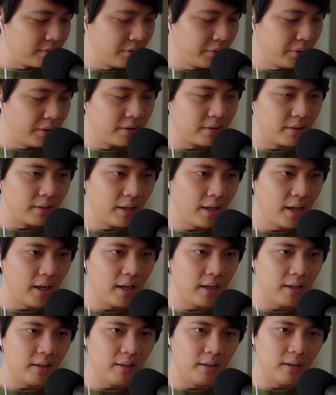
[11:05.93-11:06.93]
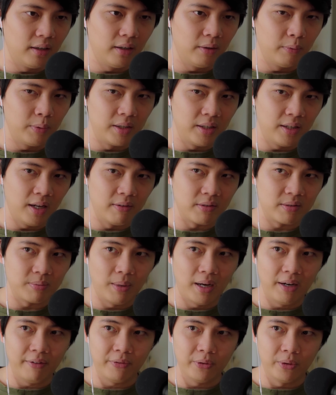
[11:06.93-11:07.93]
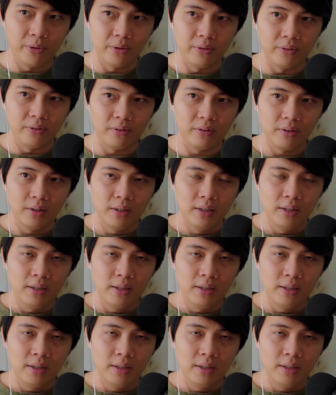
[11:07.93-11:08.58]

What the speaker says: no internet. We didn't have smartphones.